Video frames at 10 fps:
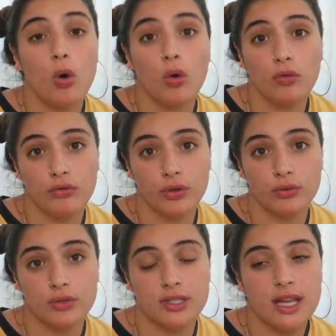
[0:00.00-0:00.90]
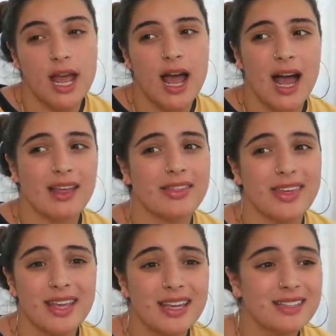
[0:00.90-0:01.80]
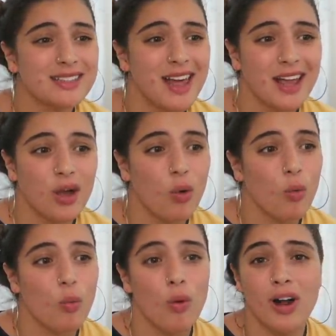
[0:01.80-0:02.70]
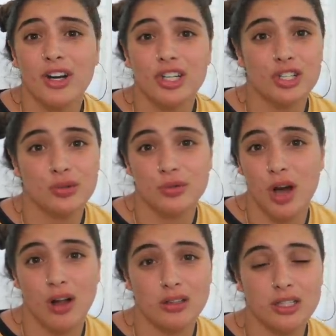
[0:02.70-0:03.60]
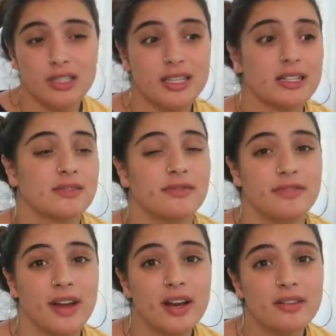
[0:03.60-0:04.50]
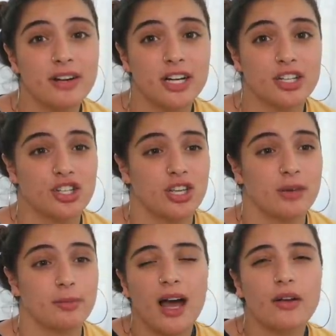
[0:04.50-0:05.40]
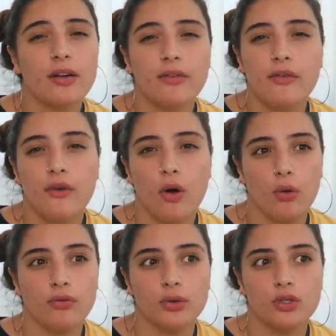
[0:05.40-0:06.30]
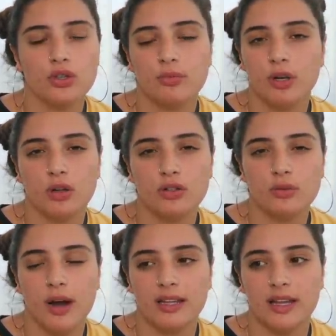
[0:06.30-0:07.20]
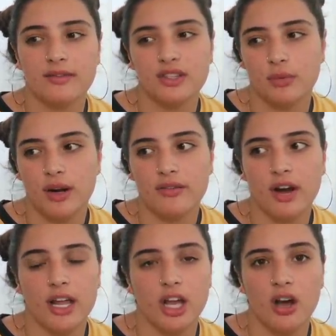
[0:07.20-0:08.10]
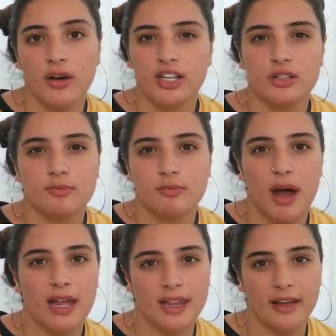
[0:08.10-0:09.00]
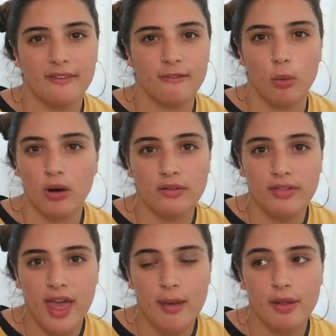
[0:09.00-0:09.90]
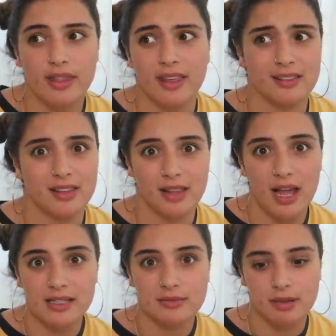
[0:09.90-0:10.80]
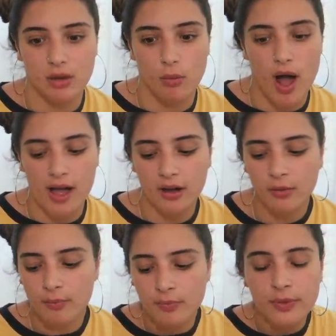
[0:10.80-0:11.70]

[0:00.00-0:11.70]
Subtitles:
Whole Foods. I think it's like $1 or $2. It's very, very cheap. I don't have a Whole Foods super close to where I live, so whenever I go, I just buy like 4 of them, and it lasts me a while.